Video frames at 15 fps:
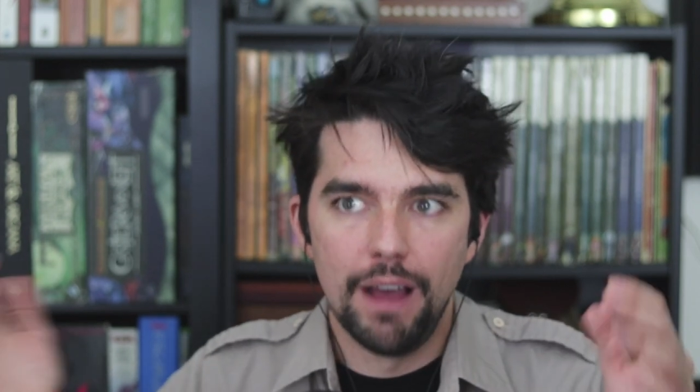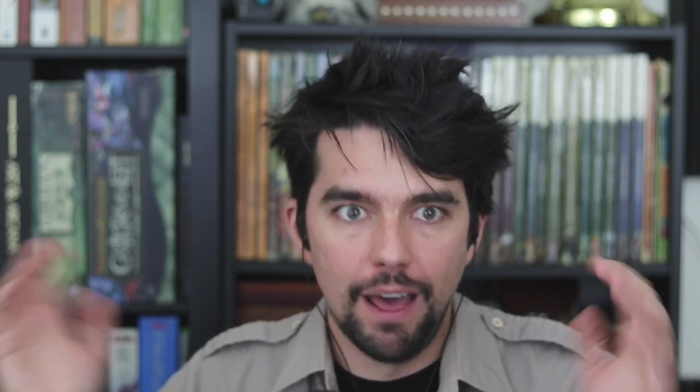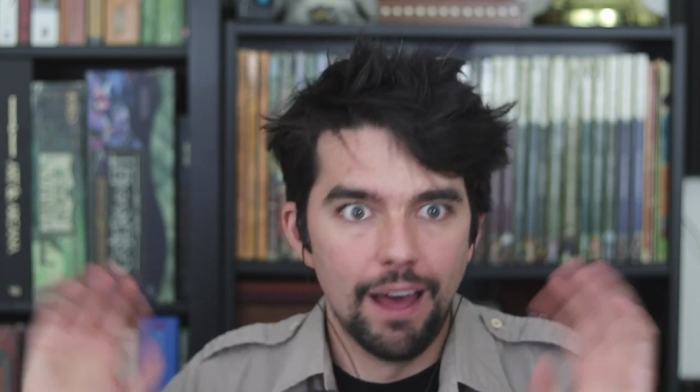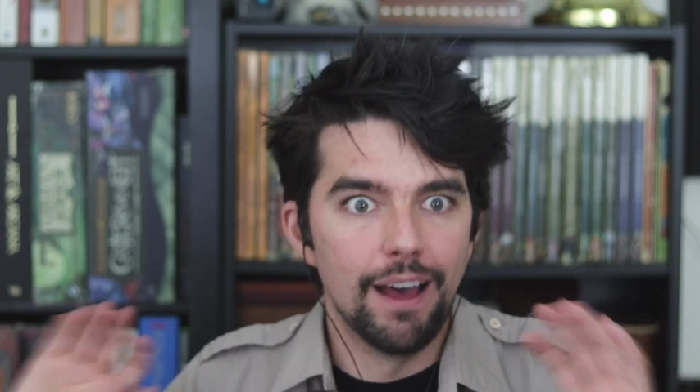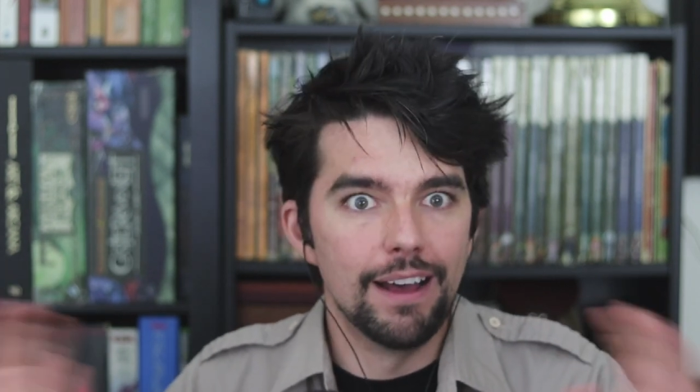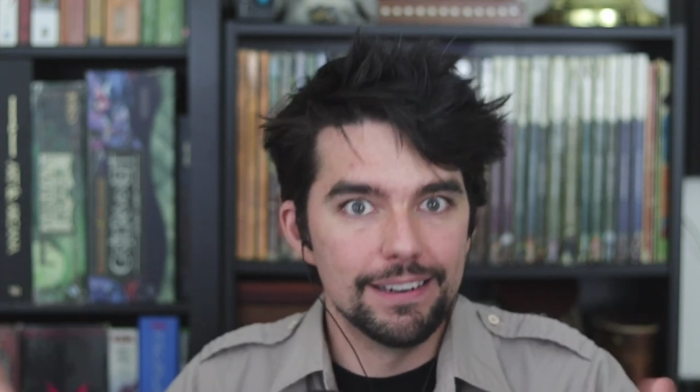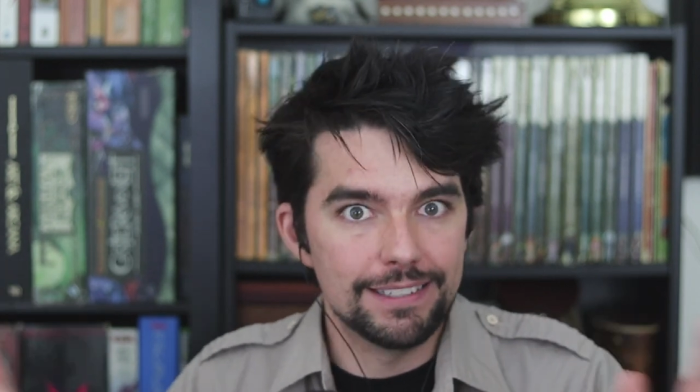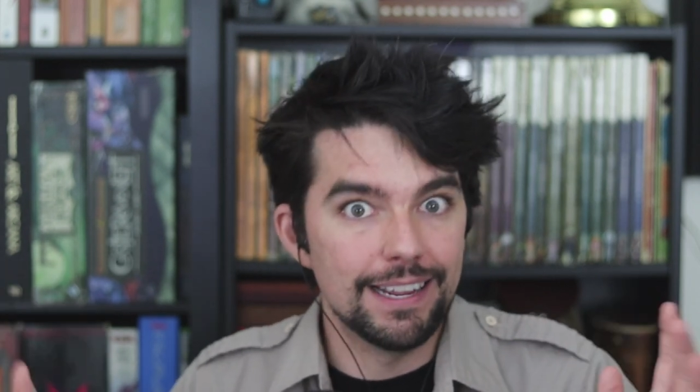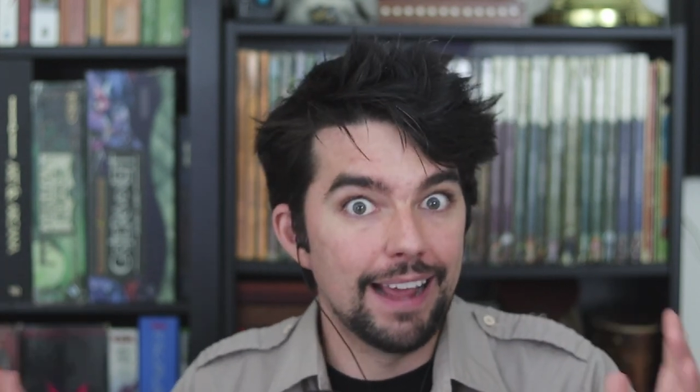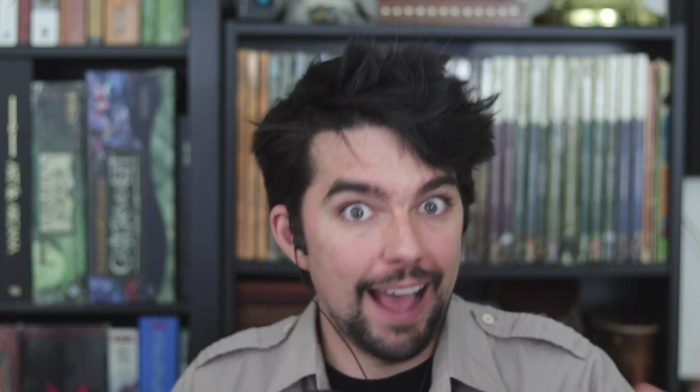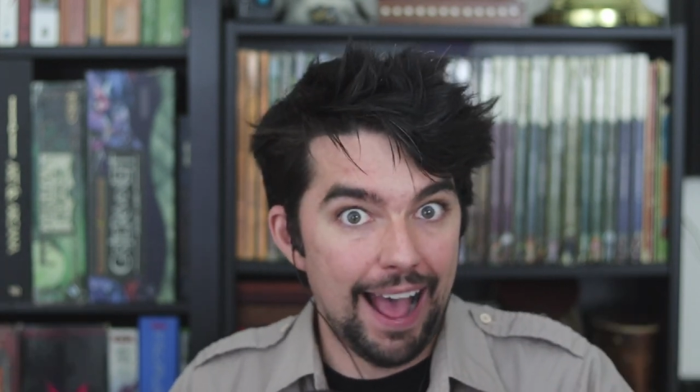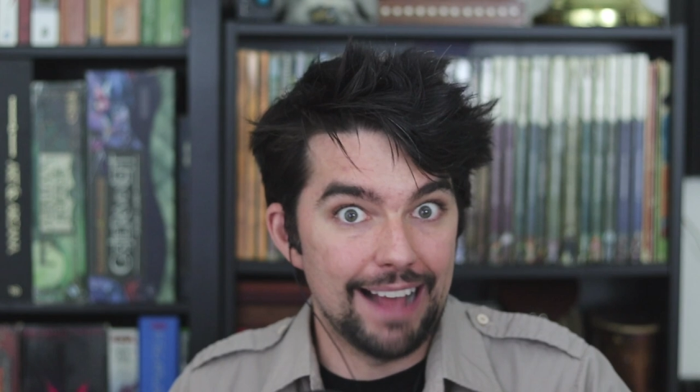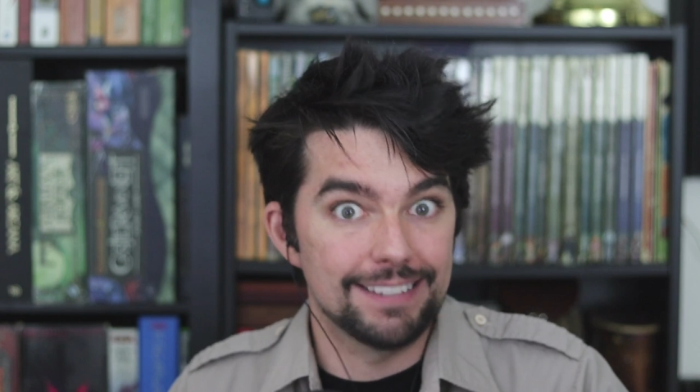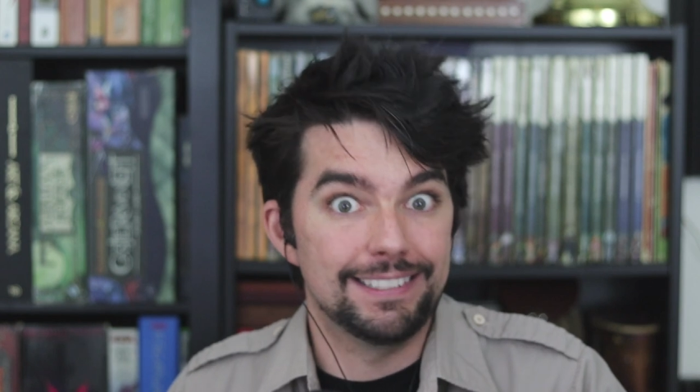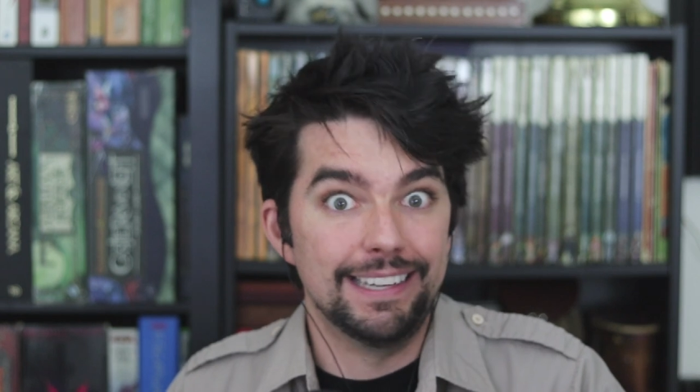hunting
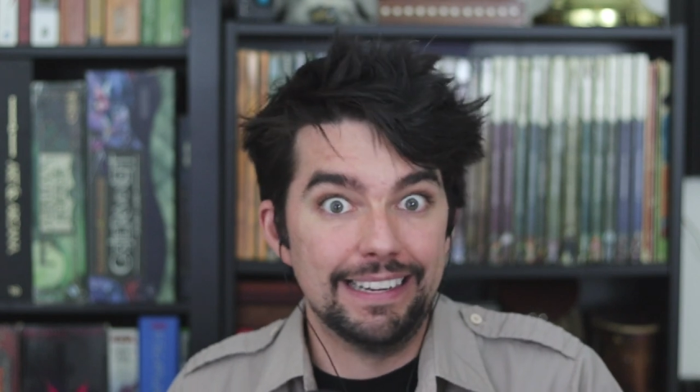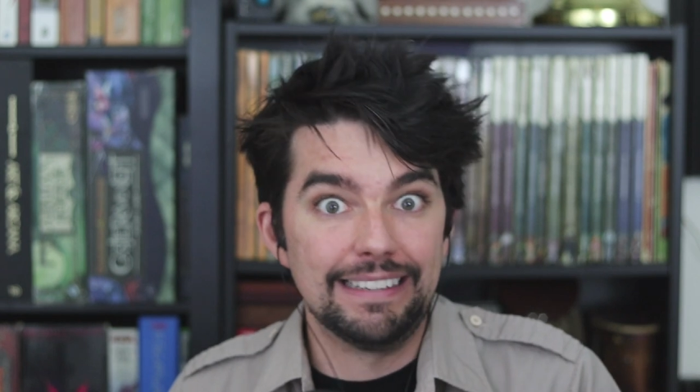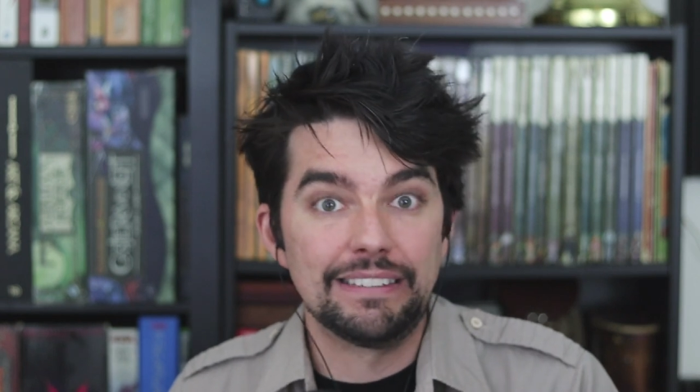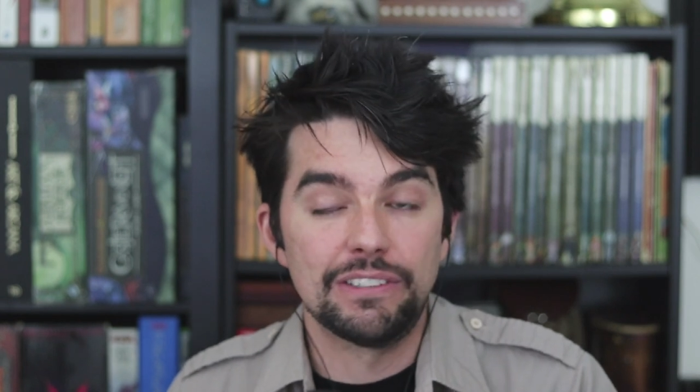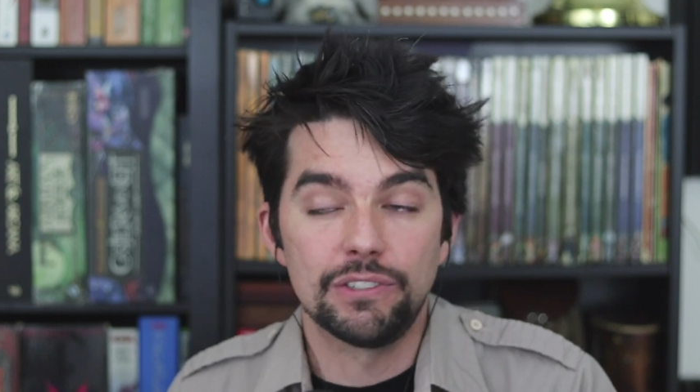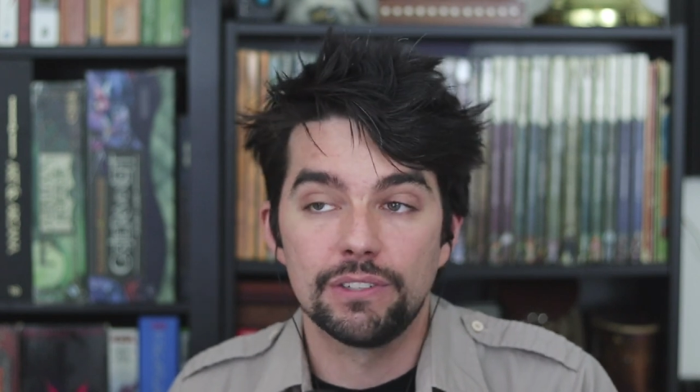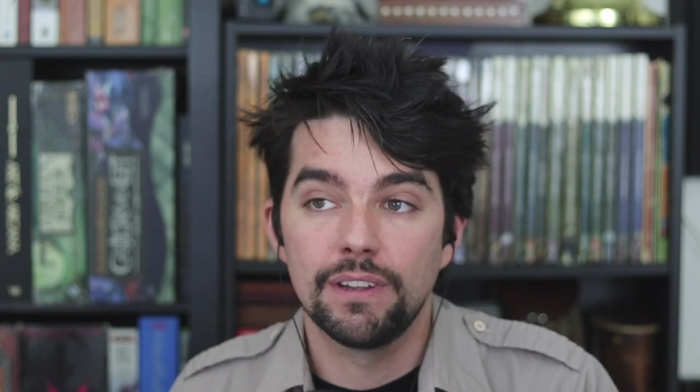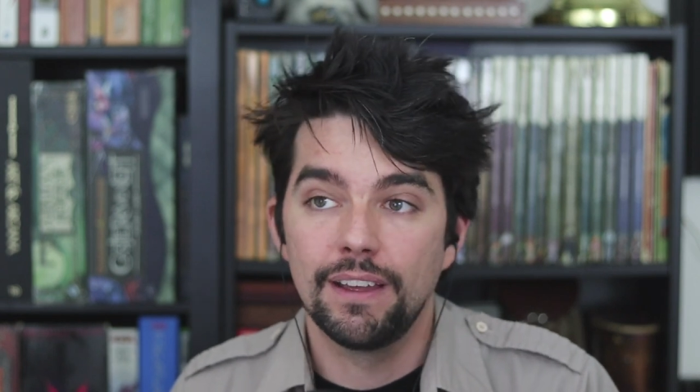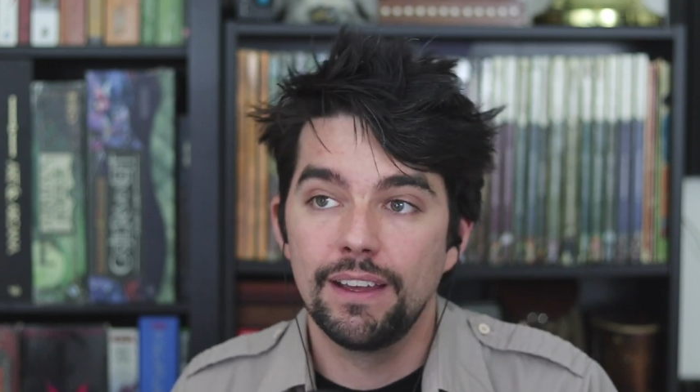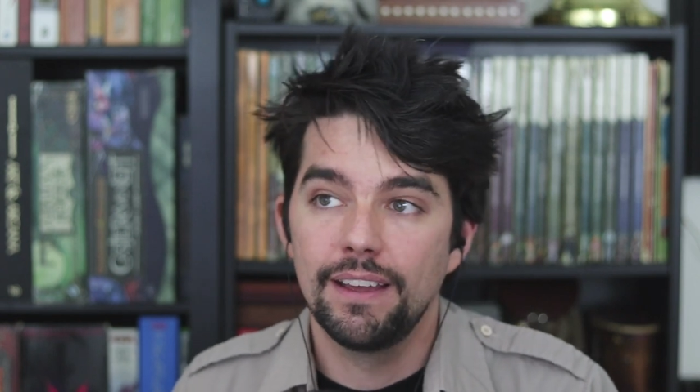Ascians